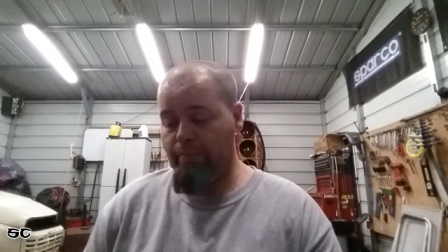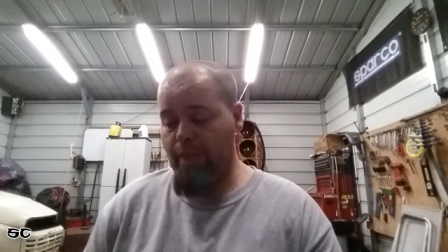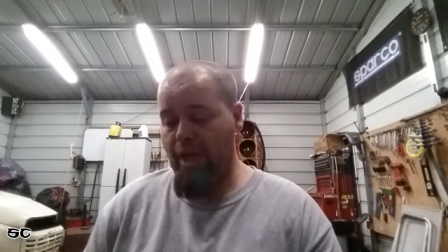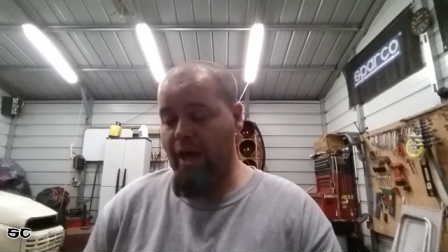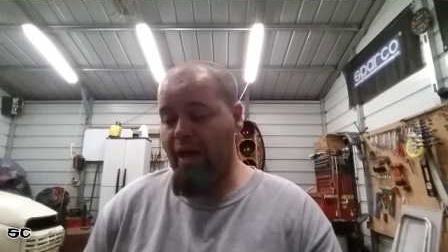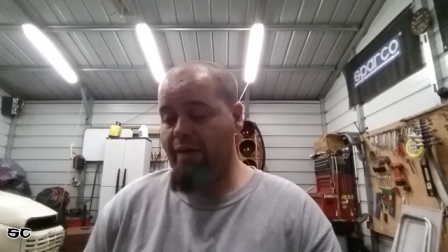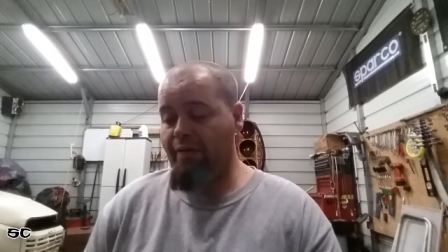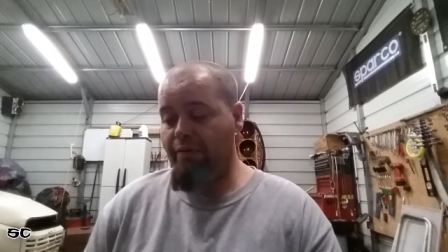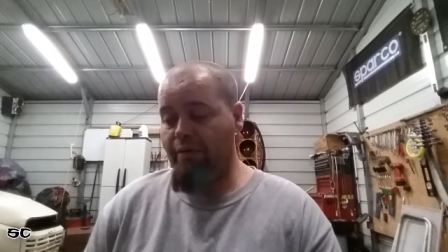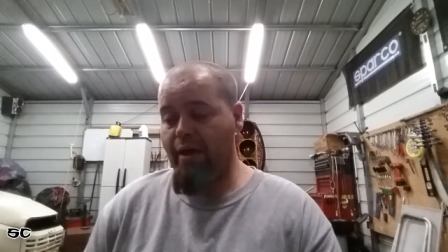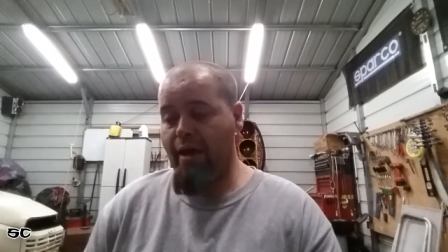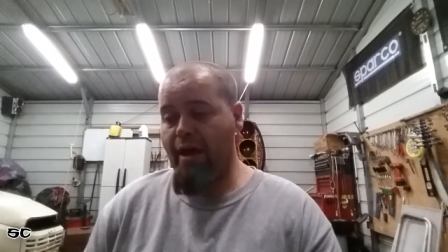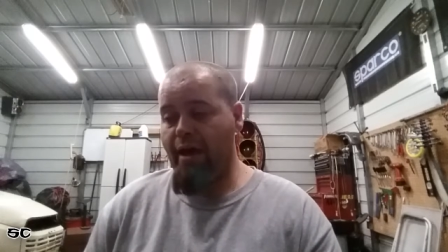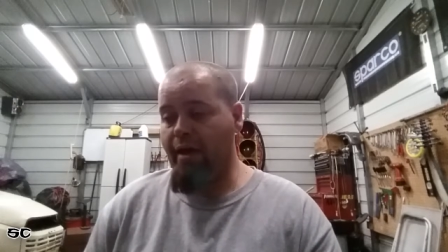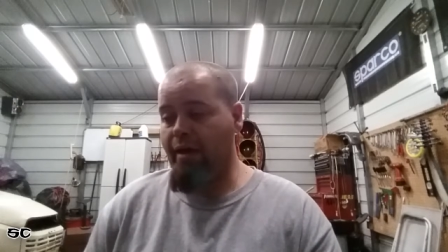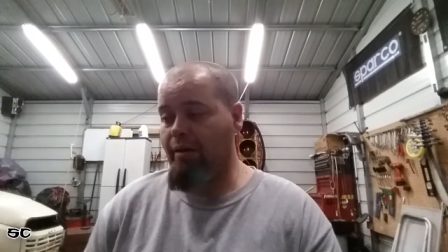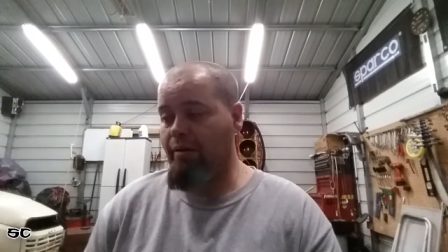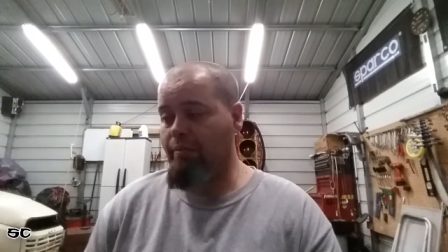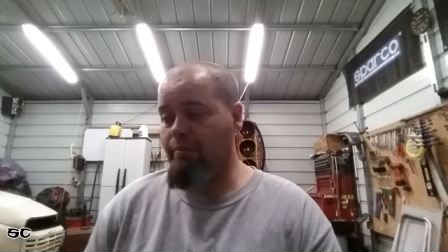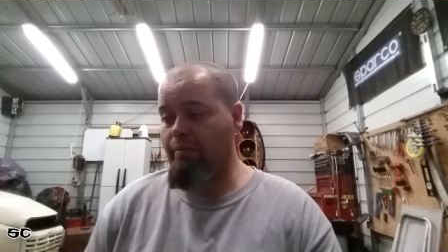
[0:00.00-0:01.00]
I've
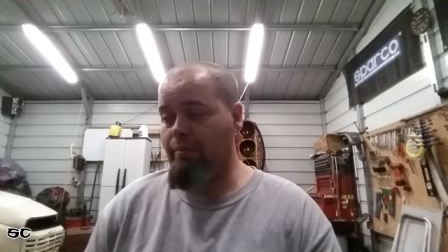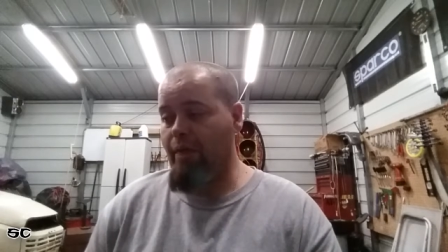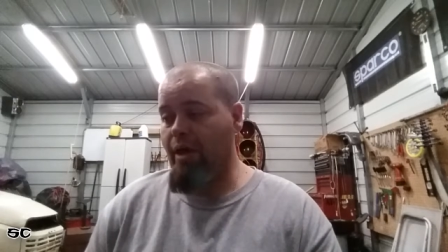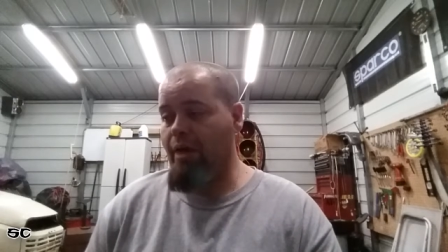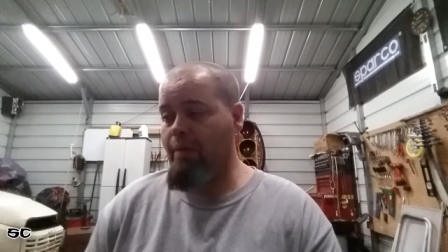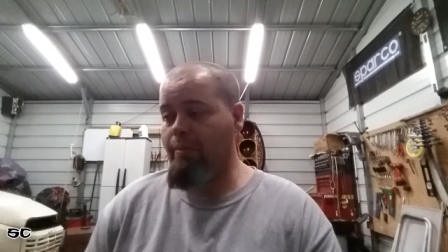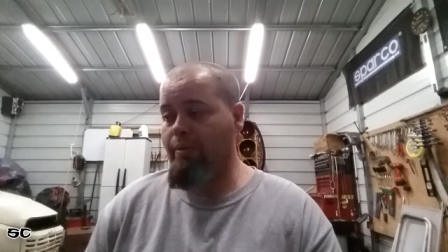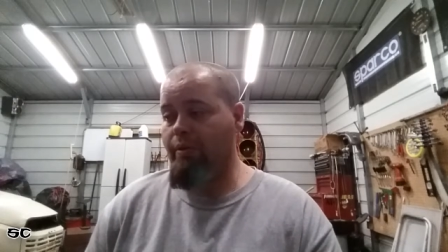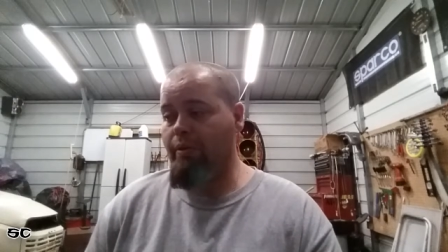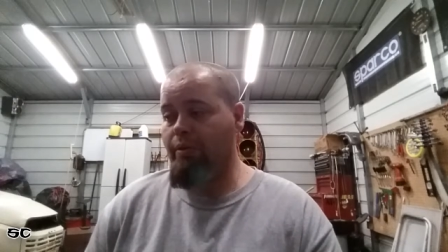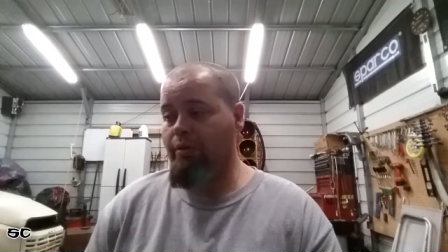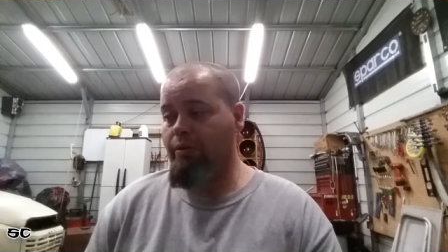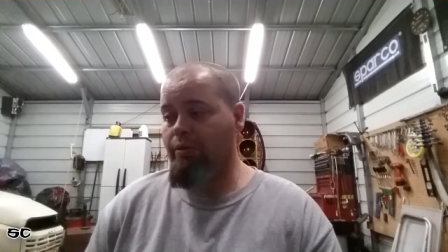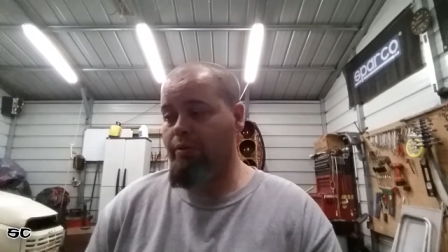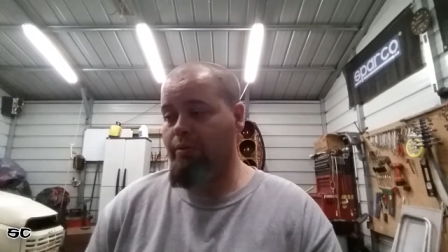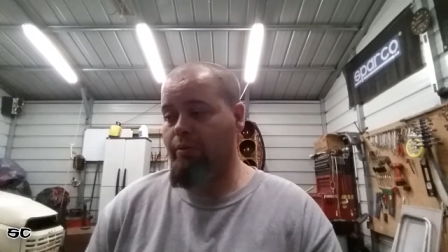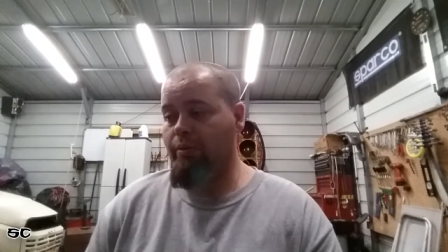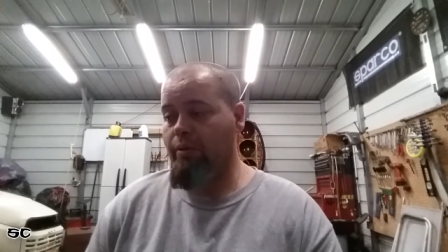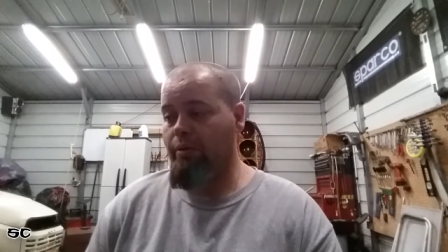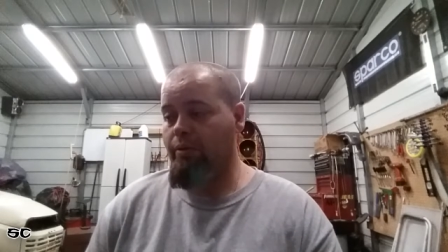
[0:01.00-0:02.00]
got maybe a
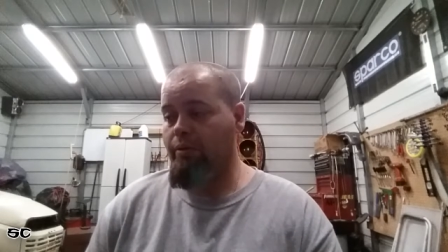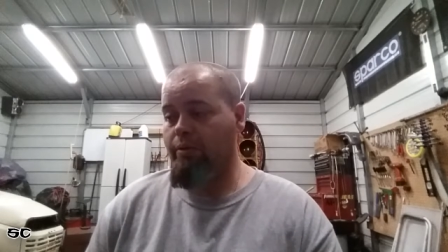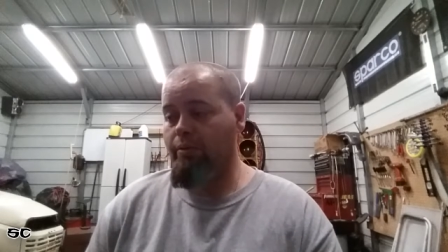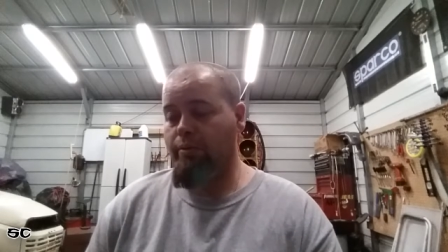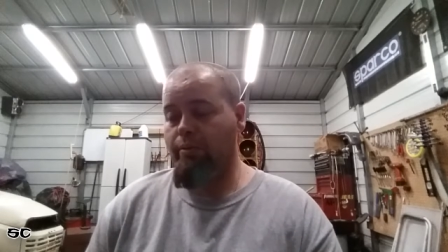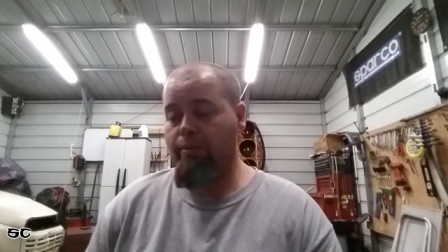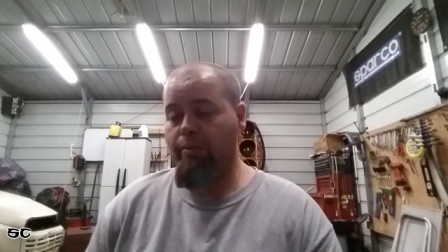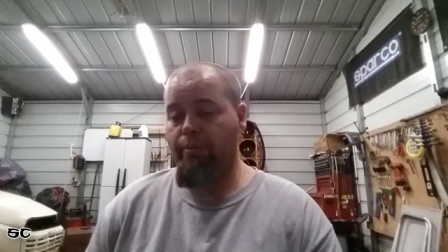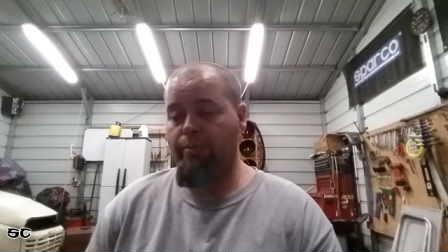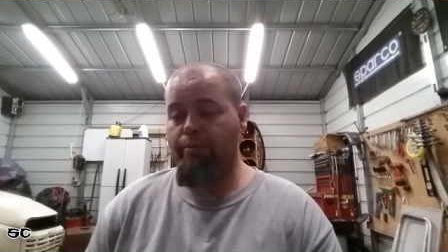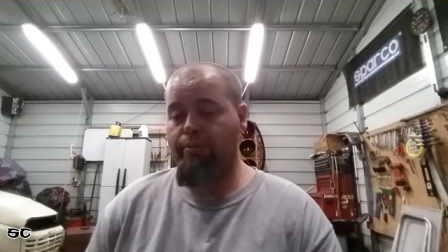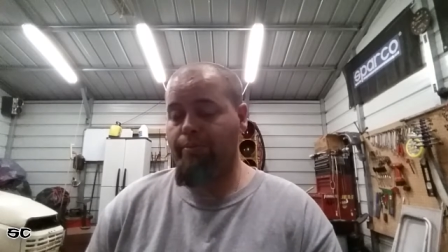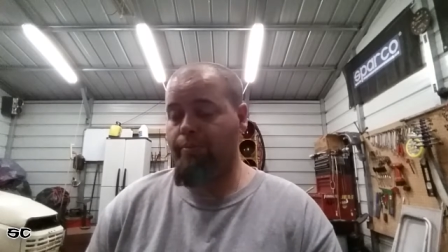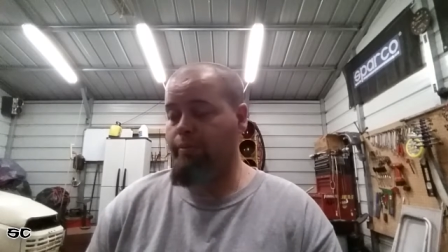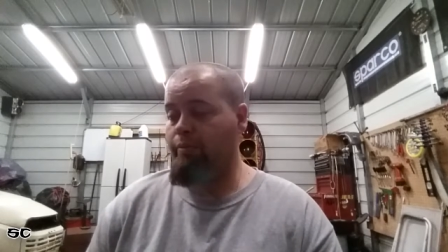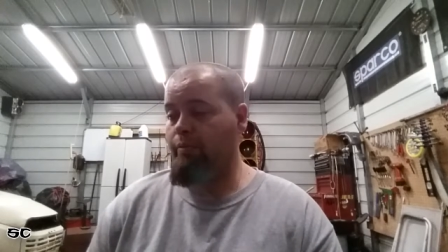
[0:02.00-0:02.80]
little under or